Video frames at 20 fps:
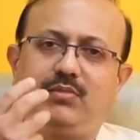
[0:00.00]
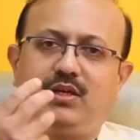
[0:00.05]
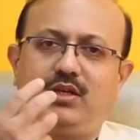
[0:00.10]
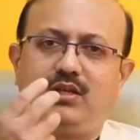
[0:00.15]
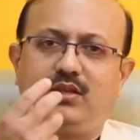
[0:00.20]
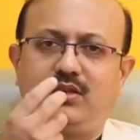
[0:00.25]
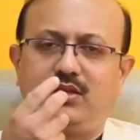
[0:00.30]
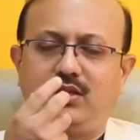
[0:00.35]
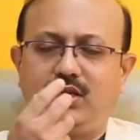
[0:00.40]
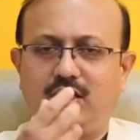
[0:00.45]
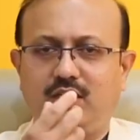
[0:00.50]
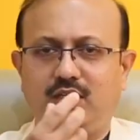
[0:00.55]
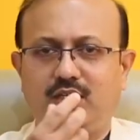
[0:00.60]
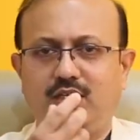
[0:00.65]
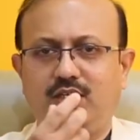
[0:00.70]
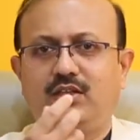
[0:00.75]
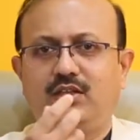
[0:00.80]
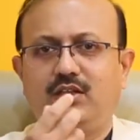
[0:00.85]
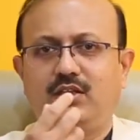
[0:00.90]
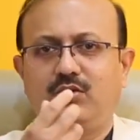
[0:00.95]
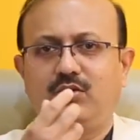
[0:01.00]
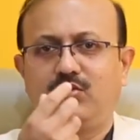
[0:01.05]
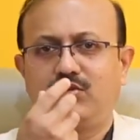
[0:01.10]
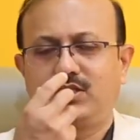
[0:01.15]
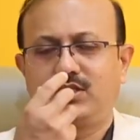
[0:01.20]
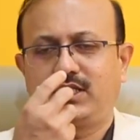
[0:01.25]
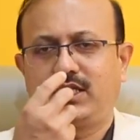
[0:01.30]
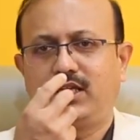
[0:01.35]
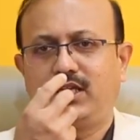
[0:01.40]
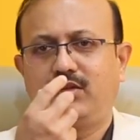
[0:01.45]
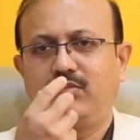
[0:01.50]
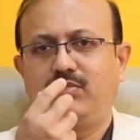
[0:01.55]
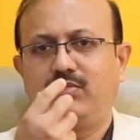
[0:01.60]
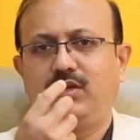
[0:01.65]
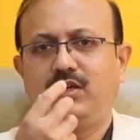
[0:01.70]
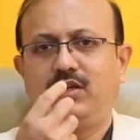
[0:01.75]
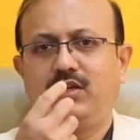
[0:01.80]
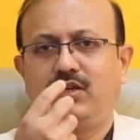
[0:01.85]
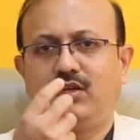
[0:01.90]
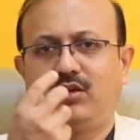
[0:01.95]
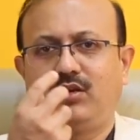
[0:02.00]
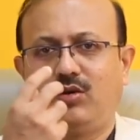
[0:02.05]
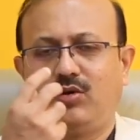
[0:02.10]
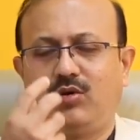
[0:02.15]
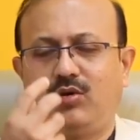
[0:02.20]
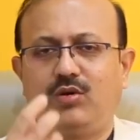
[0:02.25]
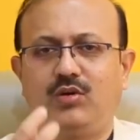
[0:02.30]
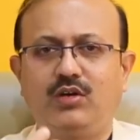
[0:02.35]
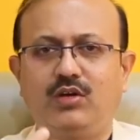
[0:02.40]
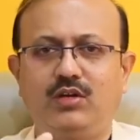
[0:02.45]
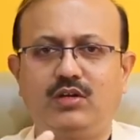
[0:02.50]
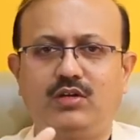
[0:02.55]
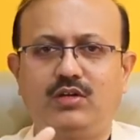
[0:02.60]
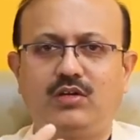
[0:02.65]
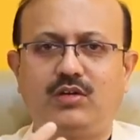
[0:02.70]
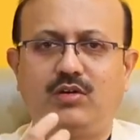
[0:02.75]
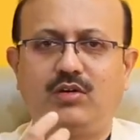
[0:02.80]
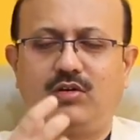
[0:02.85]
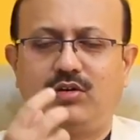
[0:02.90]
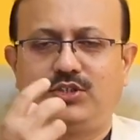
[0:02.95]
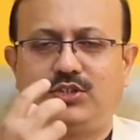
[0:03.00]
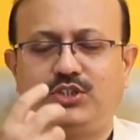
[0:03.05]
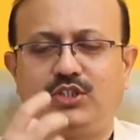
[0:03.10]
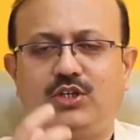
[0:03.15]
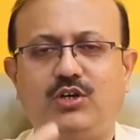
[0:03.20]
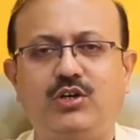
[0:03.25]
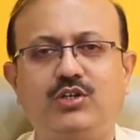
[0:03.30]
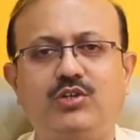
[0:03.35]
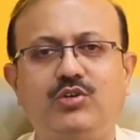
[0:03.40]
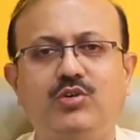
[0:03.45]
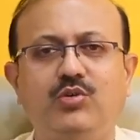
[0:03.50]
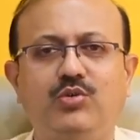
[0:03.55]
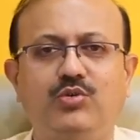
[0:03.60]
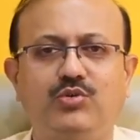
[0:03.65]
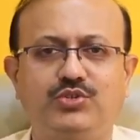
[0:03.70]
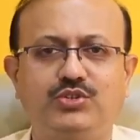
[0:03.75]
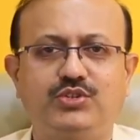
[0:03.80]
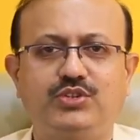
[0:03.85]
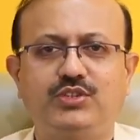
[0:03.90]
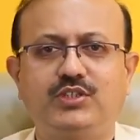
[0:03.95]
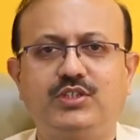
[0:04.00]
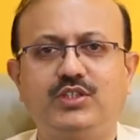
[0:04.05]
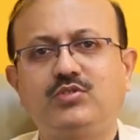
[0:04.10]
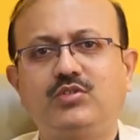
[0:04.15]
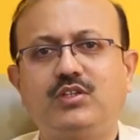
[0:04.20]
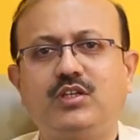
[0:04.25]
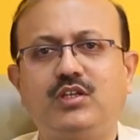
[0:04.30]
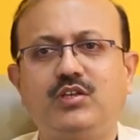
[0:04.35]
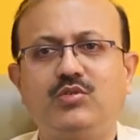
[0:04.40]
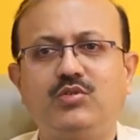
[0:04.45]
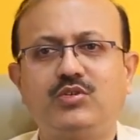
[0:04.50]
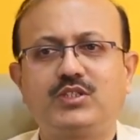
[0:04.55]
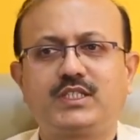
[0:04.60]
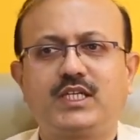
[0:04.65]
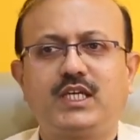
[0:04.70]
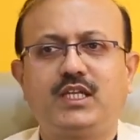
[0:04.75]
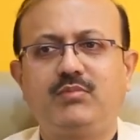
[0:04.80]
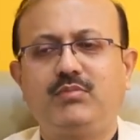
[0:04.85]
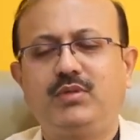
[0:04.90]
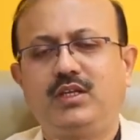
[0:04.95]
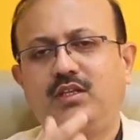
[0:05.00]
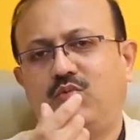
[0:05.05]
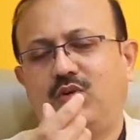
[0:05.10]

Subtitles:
be thick, the nose can be long or short nose. So the nose can be